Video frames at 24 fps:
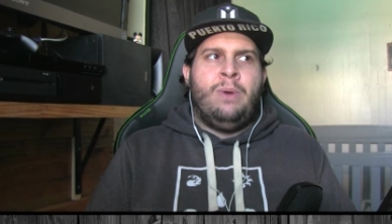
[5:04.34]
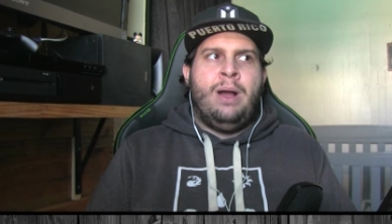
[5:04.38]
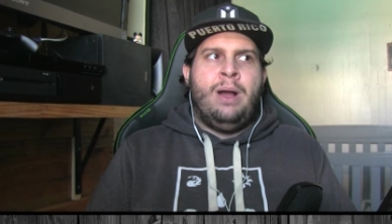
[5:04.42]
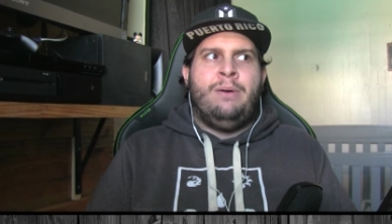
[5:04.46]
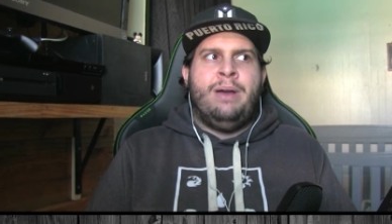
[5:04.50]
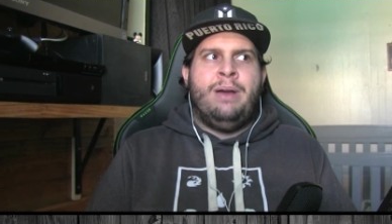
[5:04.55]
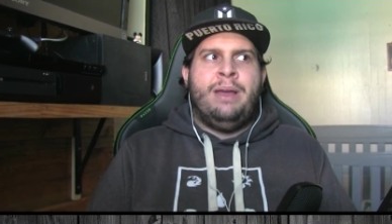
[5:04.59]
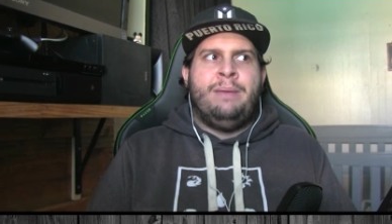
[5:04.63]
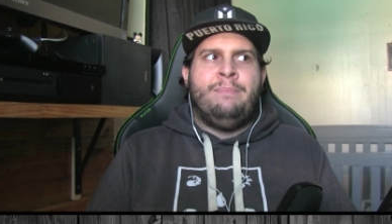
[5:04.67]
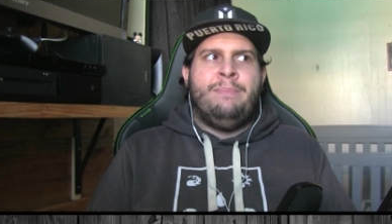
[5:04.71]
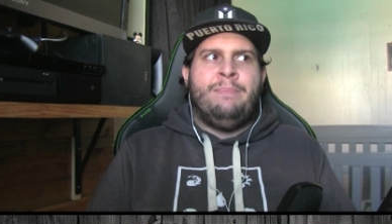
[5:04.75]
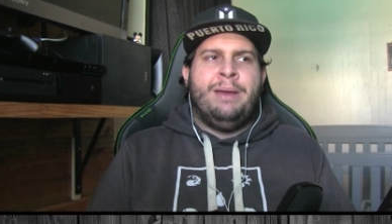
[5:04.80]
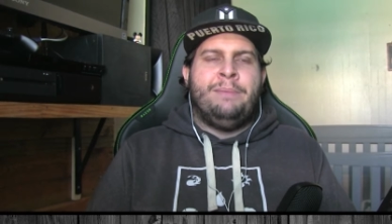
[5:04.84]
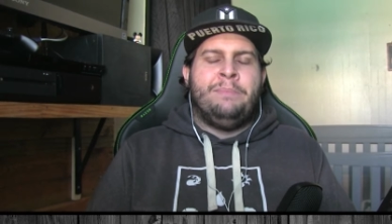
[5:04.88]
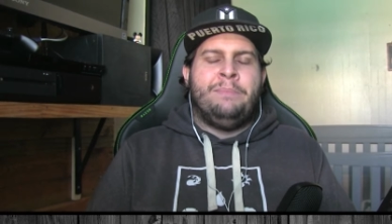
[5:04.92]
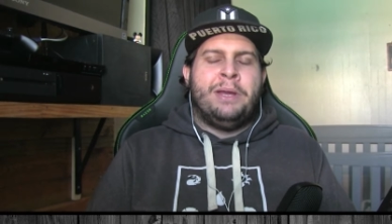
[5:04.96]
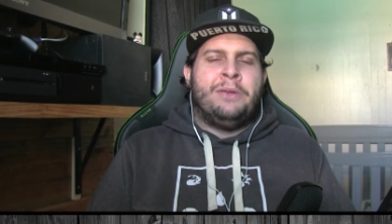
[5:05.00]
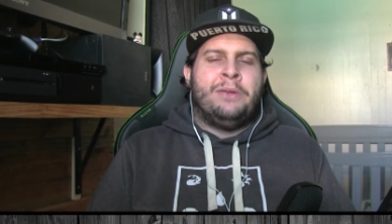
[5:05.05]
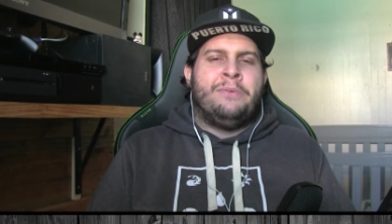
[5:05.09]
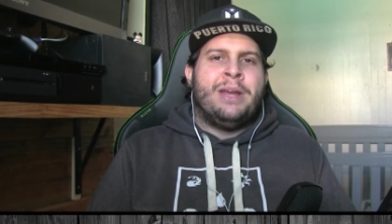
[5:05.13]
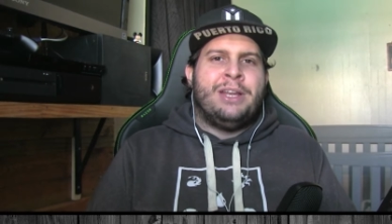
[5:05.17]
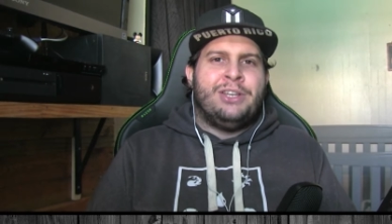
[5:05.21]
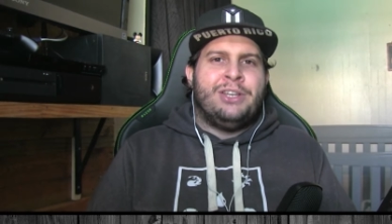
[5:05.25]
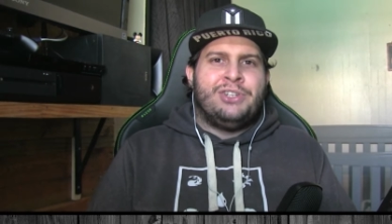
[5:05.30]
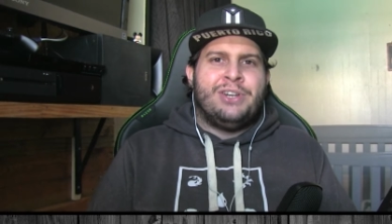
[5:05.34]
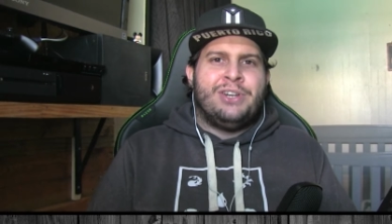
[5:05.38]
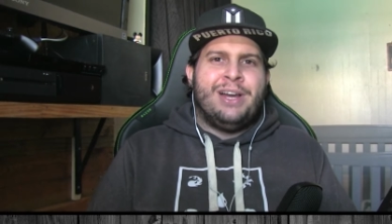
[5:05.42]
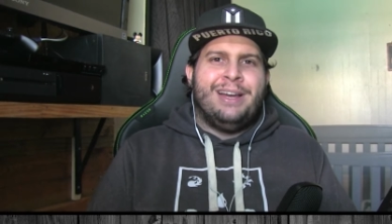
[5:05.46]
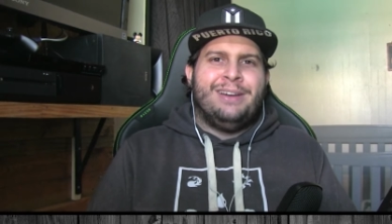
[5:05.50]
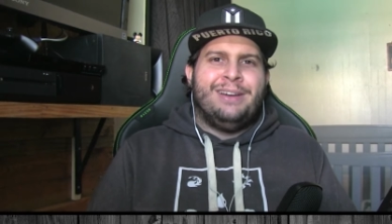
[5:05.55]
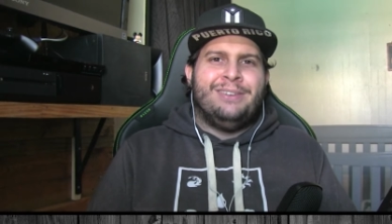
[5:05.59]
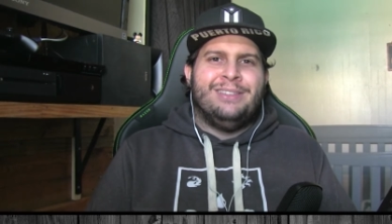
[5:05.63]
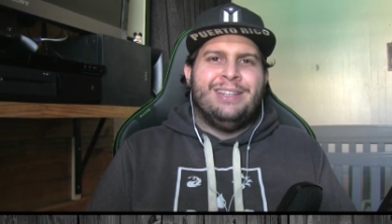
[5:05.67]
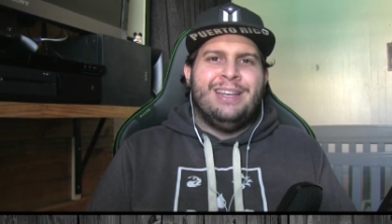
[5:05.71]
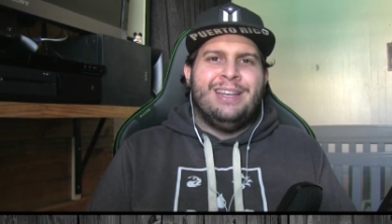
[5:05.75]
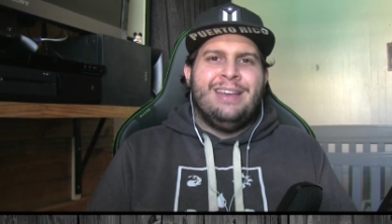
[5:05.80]
I met my
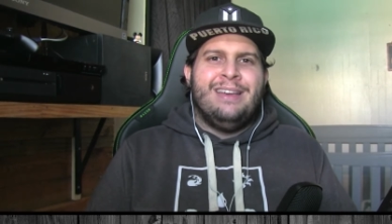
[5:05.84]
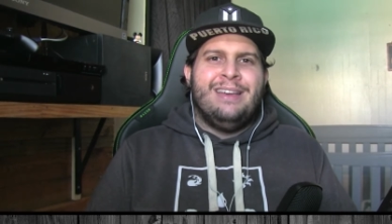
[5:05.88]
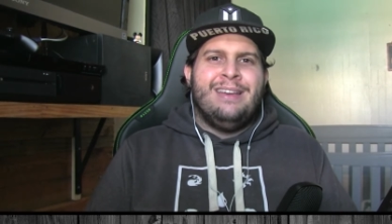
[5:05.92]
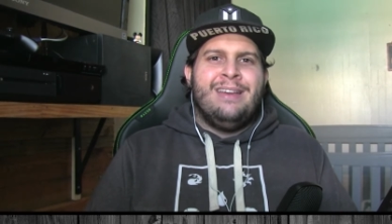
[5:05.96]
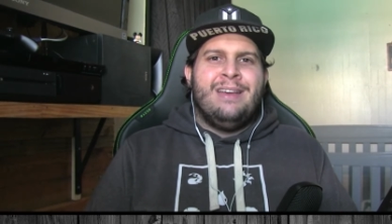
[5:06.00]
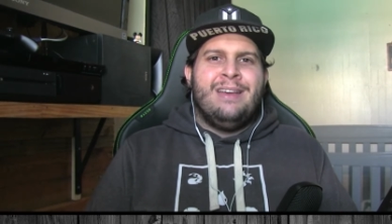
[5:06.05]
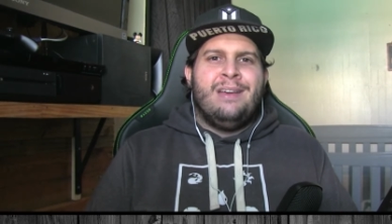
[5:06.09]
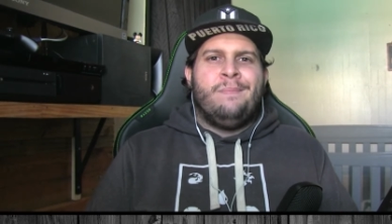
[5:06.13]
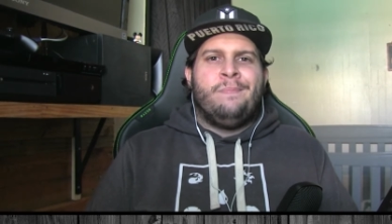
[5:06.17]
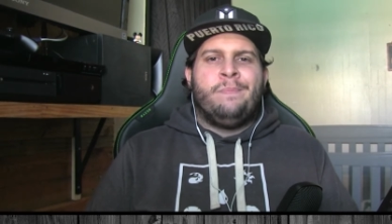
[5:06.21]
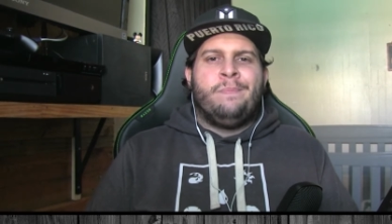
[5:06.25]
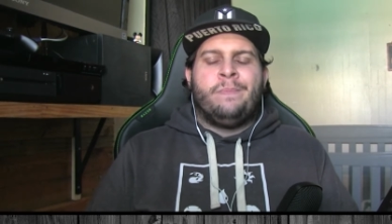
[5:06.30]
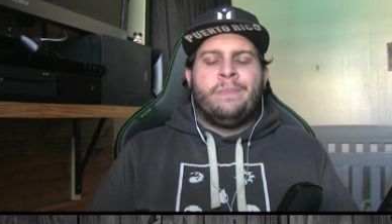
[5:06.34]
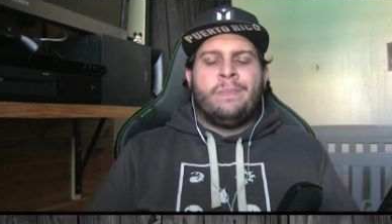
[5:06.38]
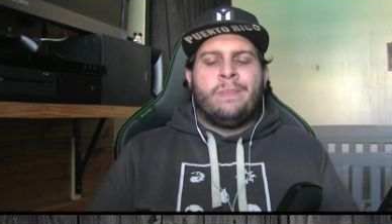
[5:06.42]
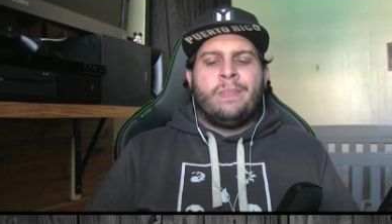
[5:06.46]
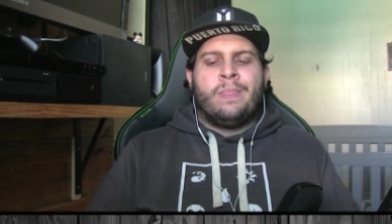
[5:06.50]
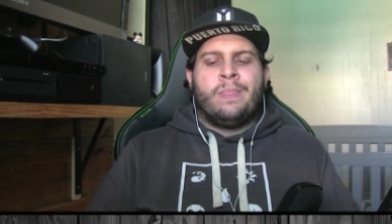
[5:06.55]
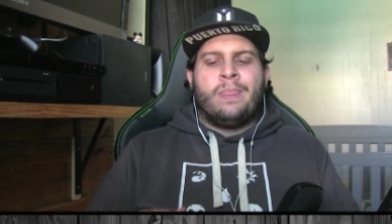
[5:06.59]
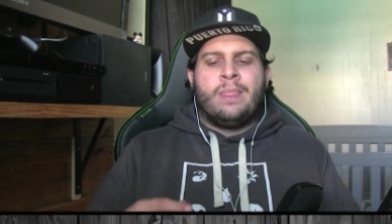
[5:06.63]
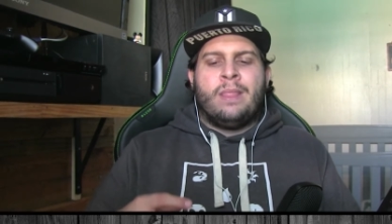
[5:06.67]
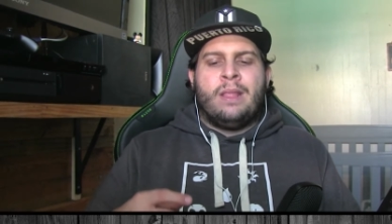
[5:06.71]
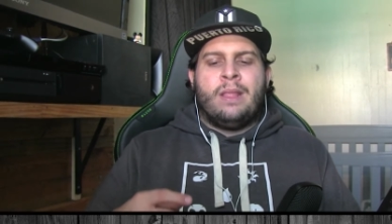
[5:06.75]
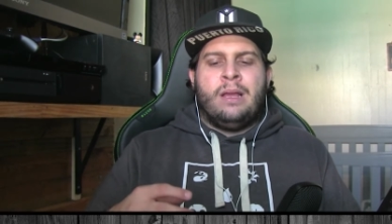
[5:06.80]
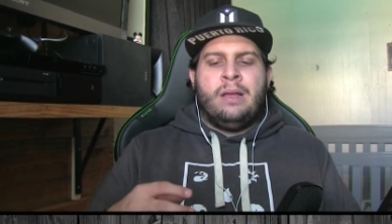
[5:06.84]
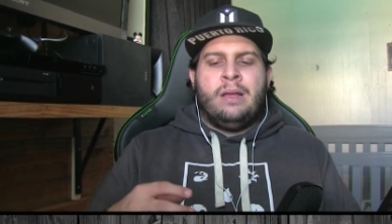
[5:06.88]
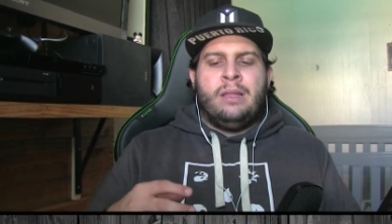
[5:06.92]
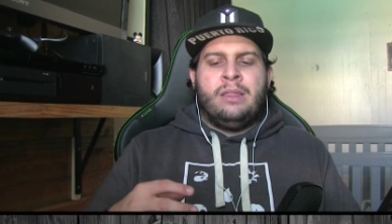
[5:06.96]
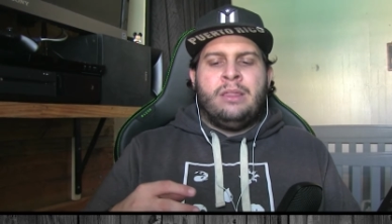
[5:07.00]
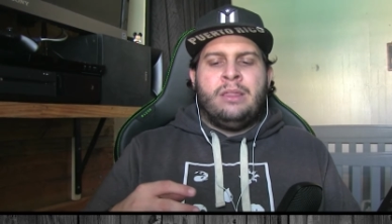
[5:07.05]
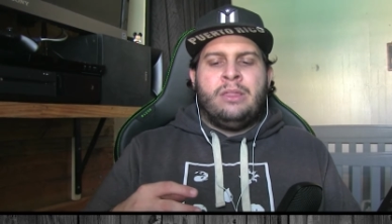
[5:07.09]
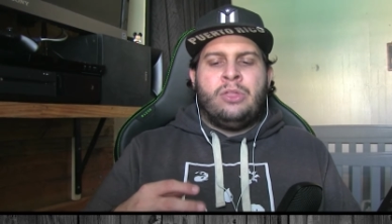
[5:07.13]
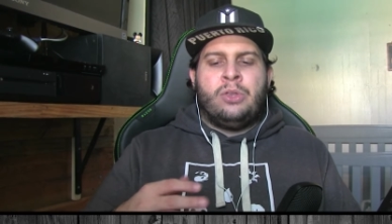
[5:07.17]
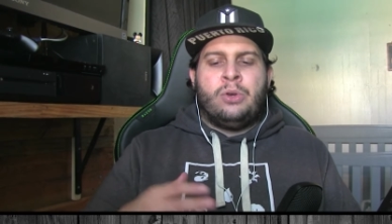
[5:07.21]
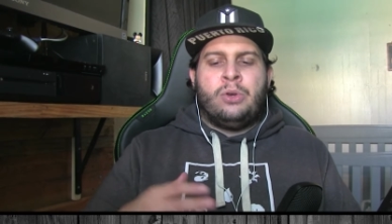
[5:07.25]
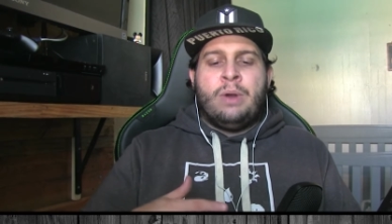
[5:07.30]
grandchild.
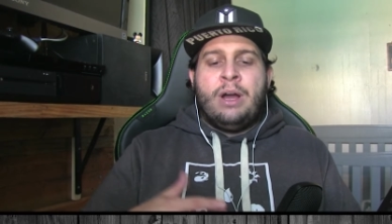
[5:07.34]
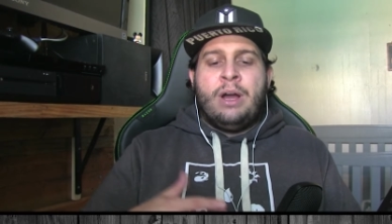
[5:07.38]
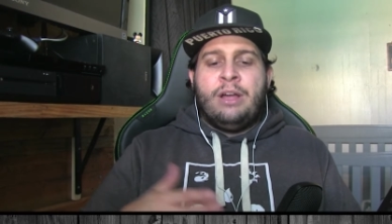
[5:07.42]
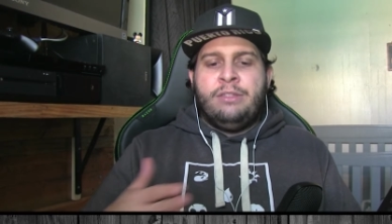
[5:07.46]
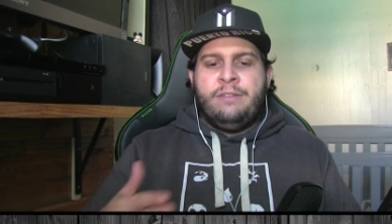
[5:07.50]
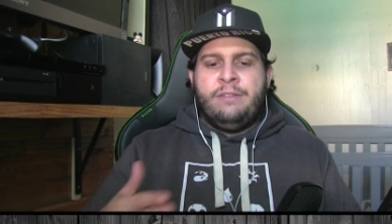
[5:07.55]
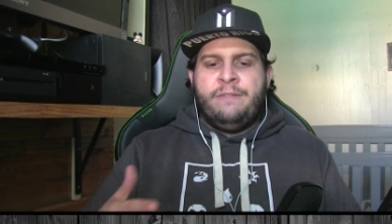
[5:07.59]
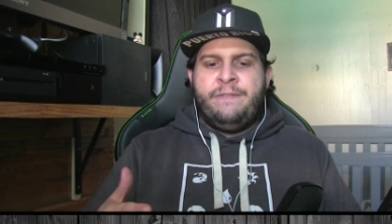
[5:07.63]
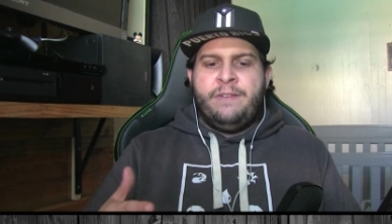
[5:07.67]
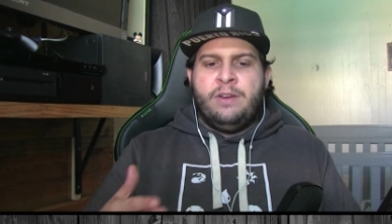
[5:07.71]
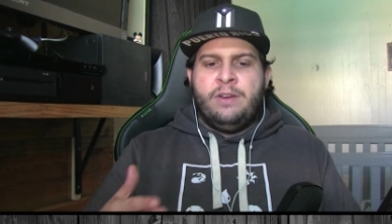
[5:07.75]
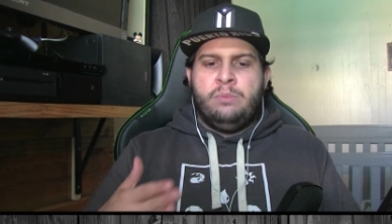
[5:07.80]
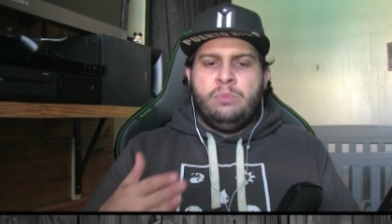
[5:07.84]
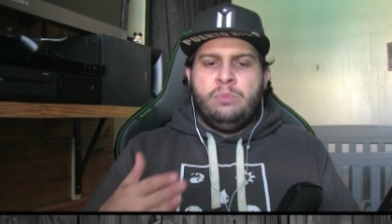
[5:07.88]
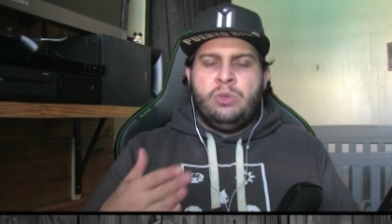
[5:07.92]
Throughout the film,